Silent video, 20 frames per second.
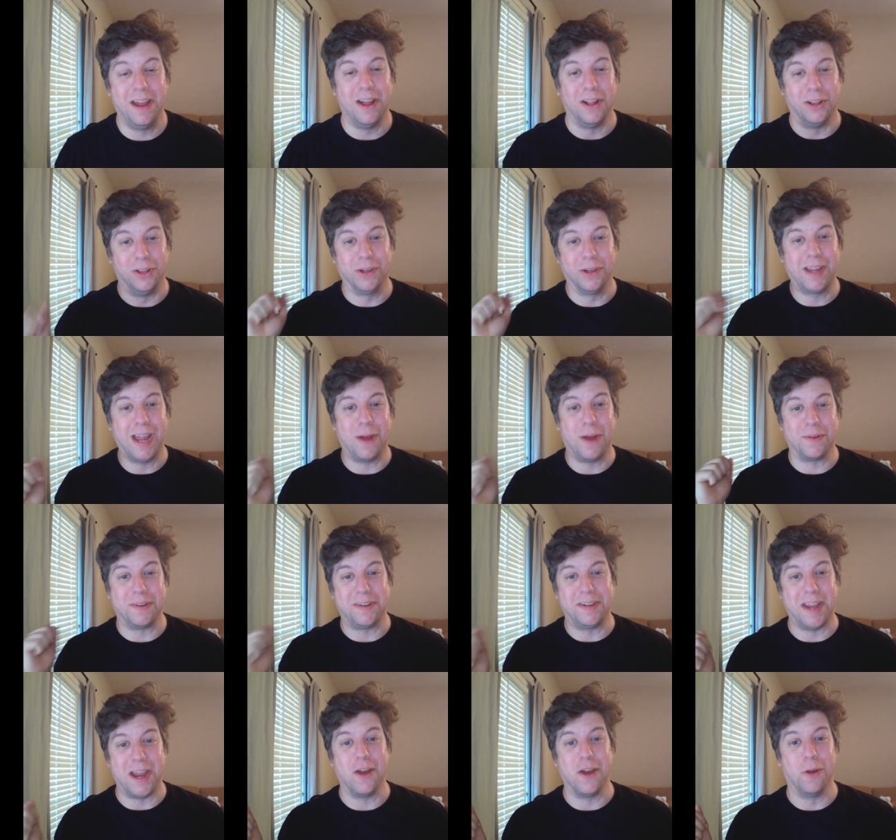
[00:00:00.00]
look how
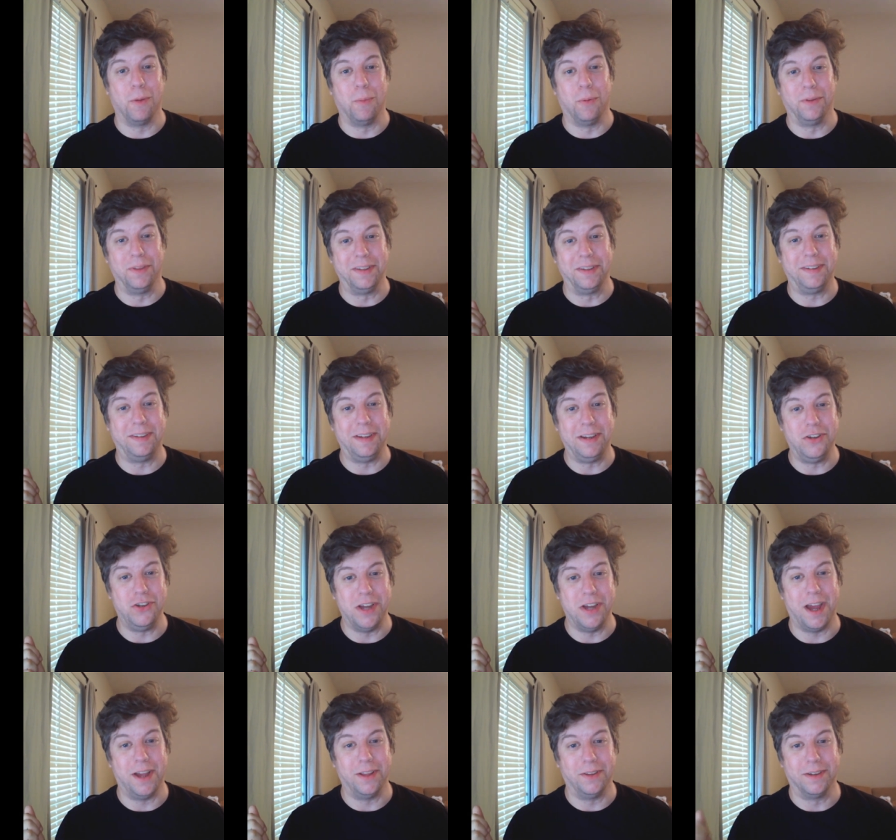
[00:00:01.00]
terrible the
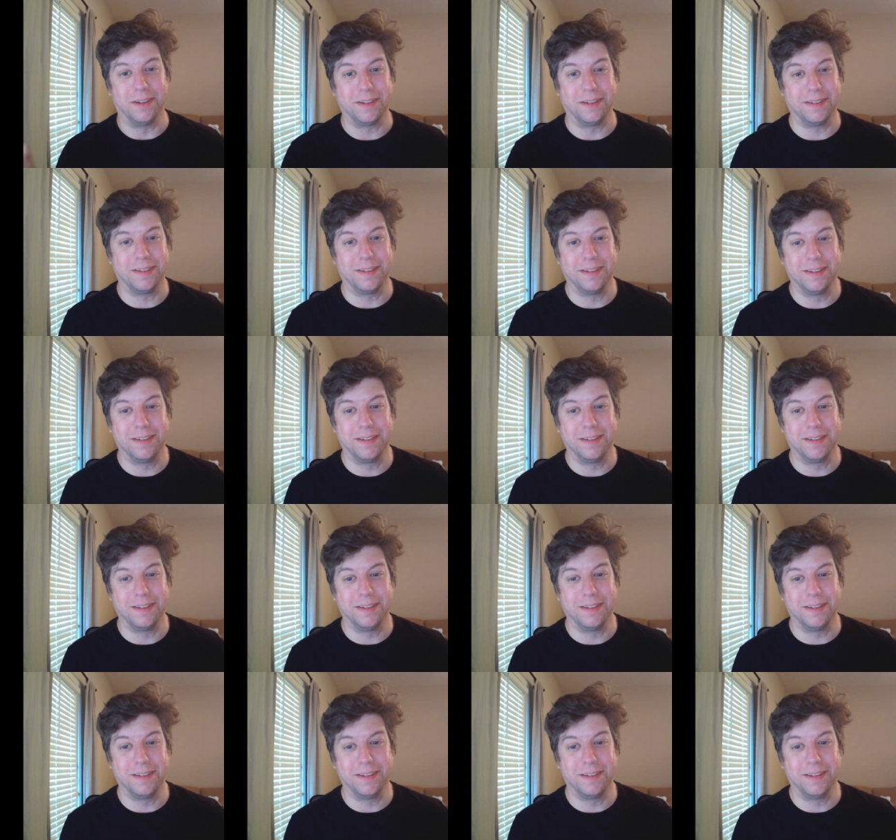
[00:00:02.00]
CGI looks.